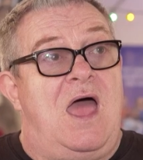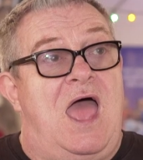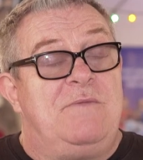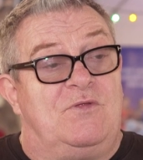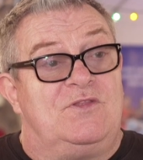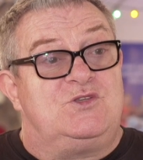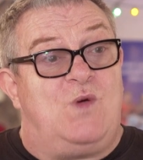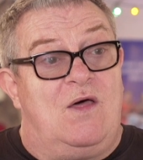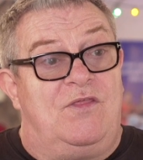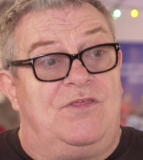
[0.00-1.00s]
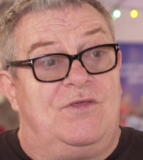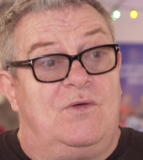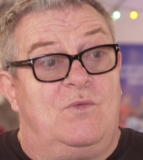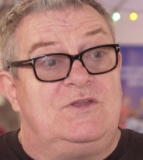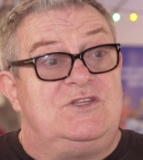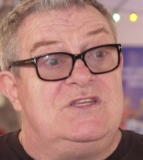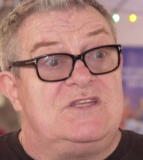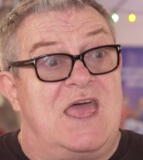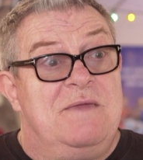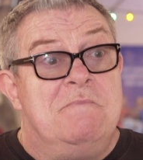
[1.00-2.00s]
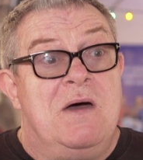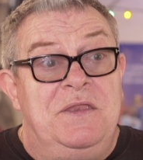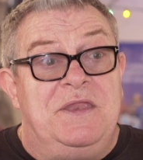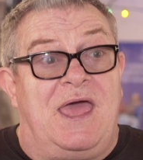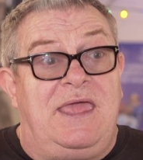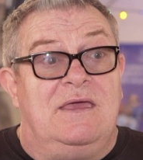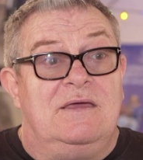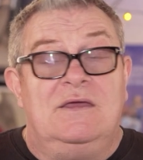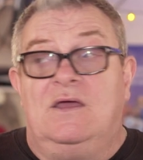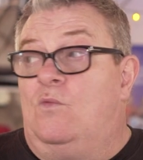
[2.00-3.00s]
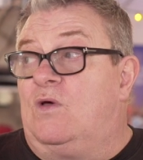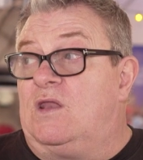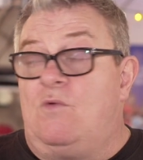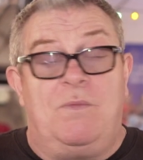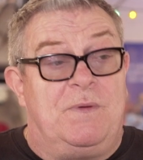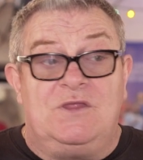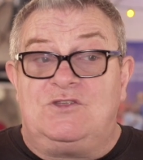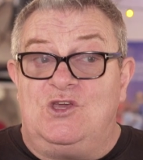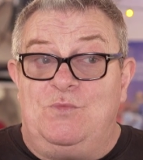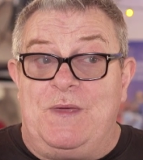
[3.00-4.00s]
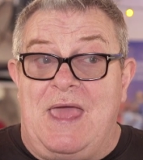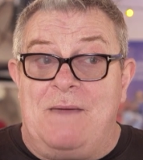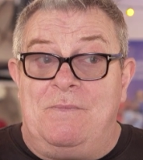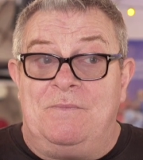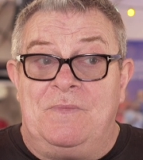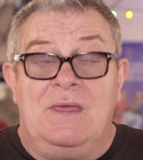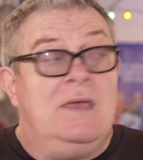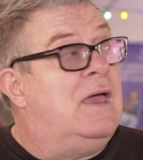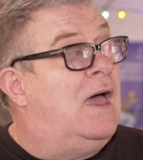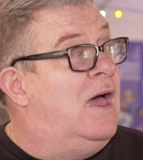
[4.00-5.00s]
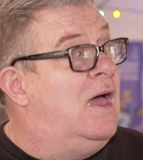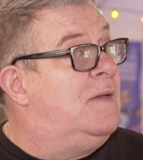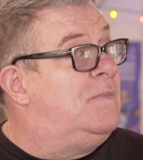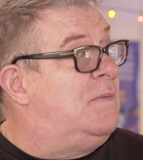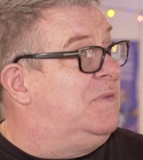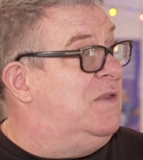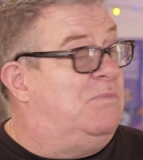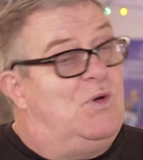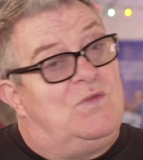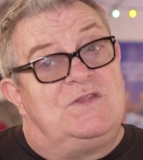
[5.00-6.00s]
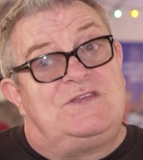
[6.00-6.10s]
April the 12th. Which is a Monday. We're going to open at 2 p.m. I'm going to book the